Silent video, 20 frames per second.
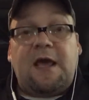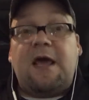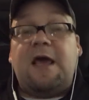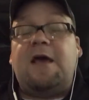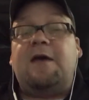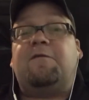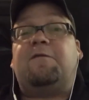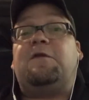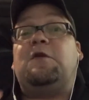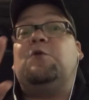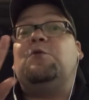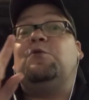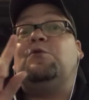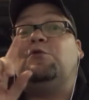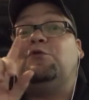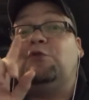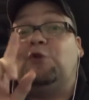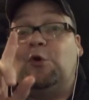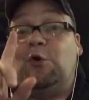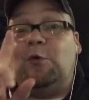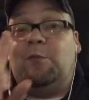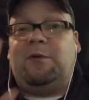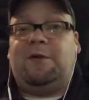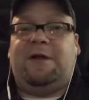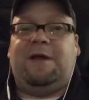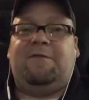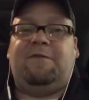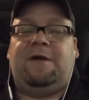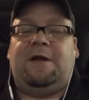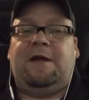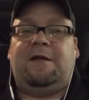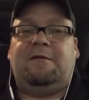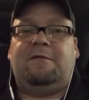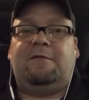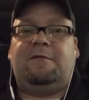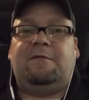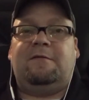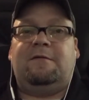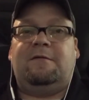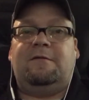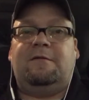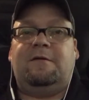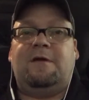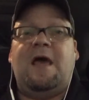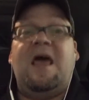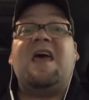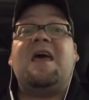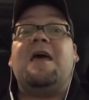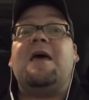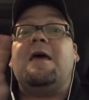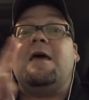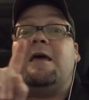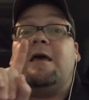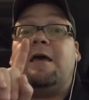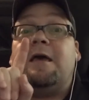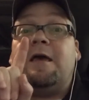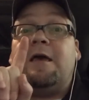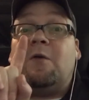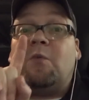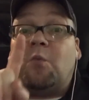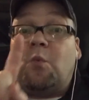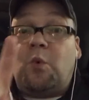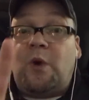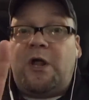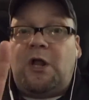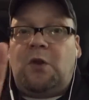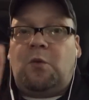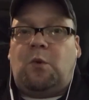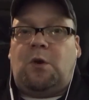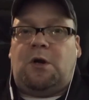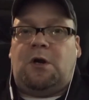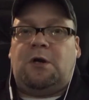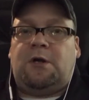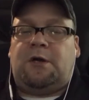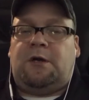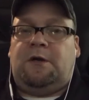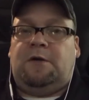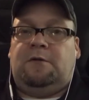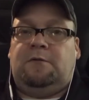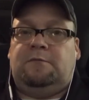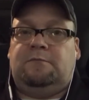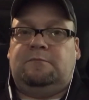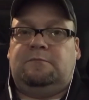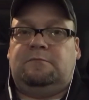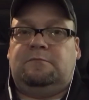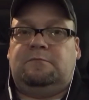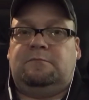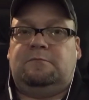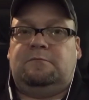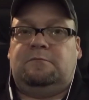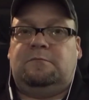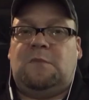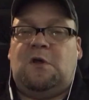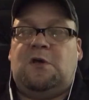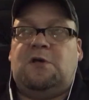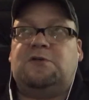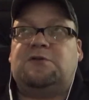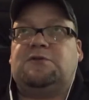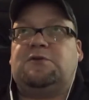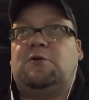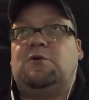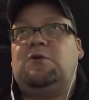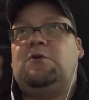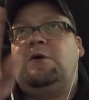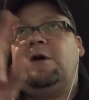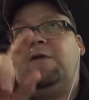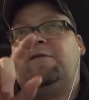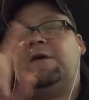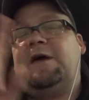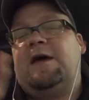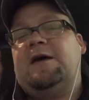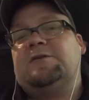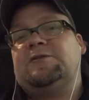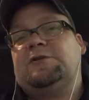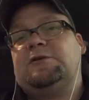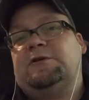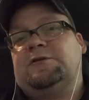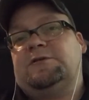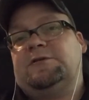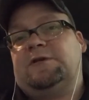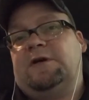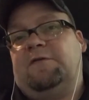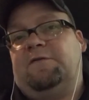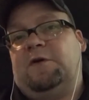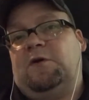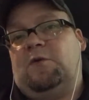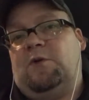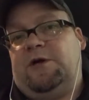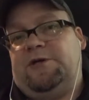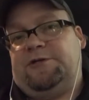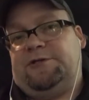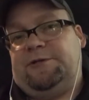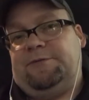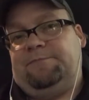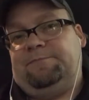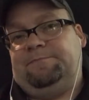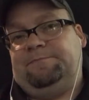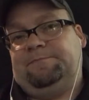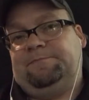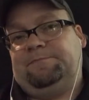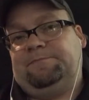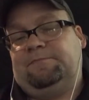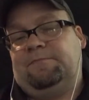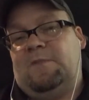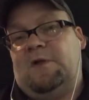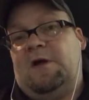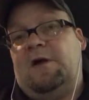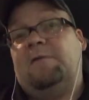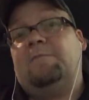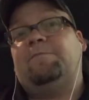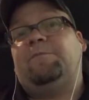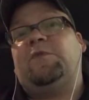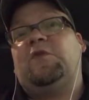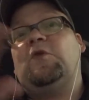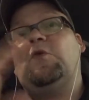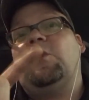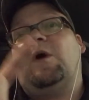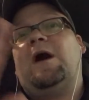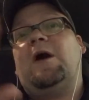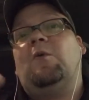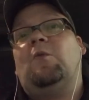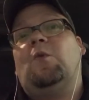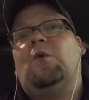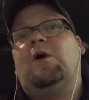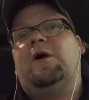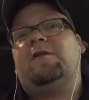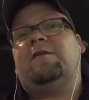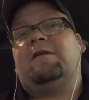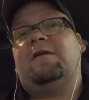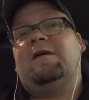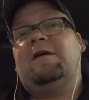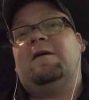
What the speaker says: If you do believe in it, it will work. So you have to ask yourself a question. Do I want